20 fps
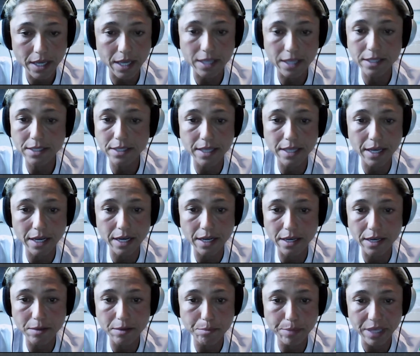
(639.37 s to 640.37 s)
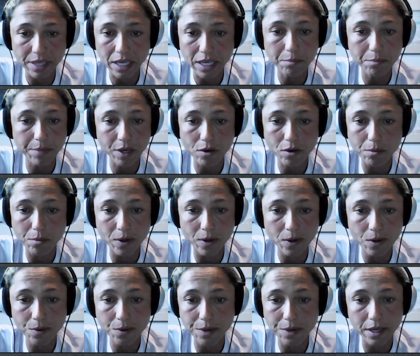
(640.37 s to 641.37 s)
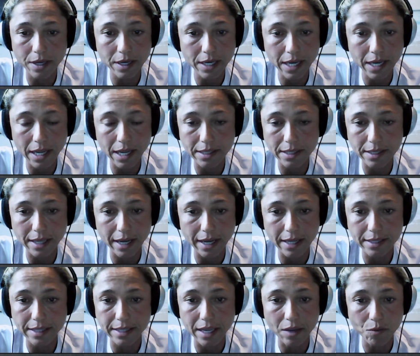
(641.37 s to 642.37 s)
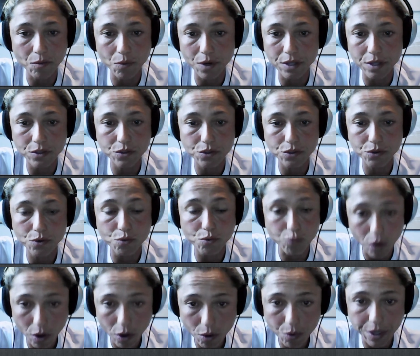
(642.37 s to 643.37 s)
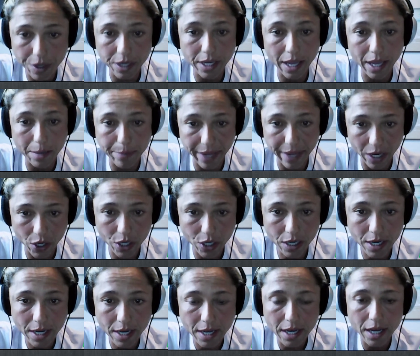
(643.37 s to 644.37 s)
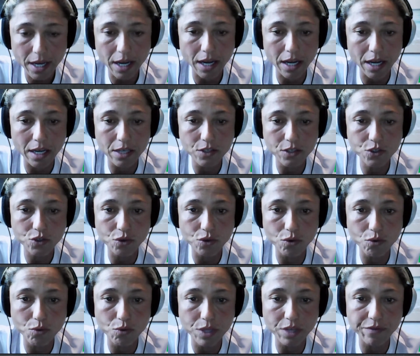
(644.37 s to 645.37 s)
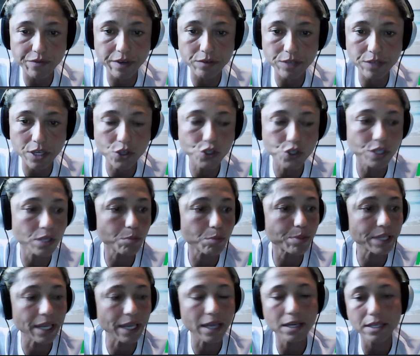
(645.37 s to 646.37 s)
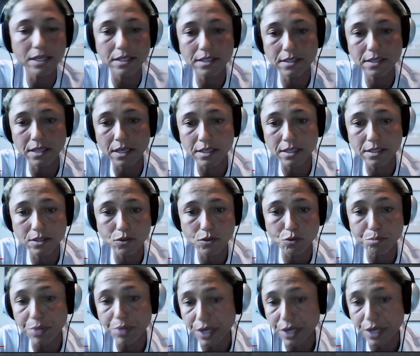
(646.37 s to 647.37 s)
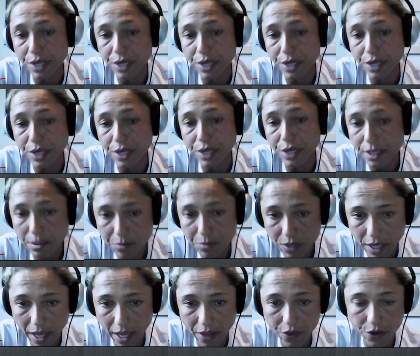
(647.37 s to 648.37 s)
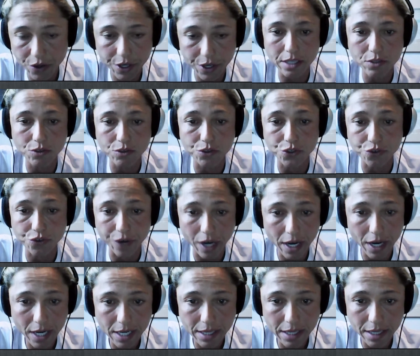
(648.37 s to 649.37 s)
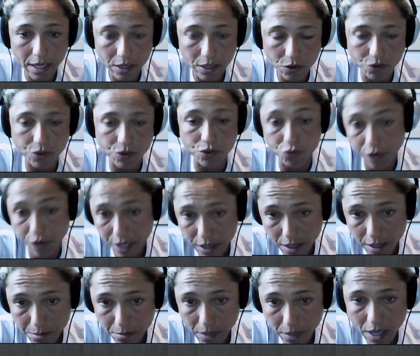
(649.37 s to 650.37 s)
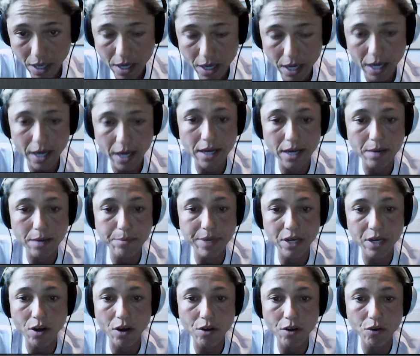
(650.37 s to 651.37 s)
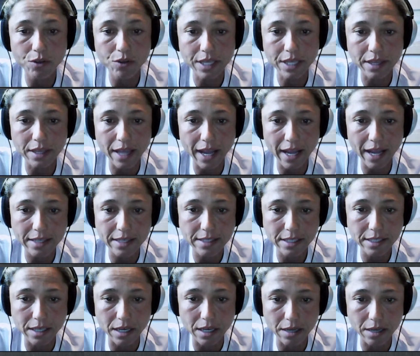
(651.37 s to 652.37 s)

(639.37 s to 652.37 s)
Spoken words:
kids that are playing pickleball and that they want to grow and get better. So with the foundation, the plan is to bring them together to train them, but not only that,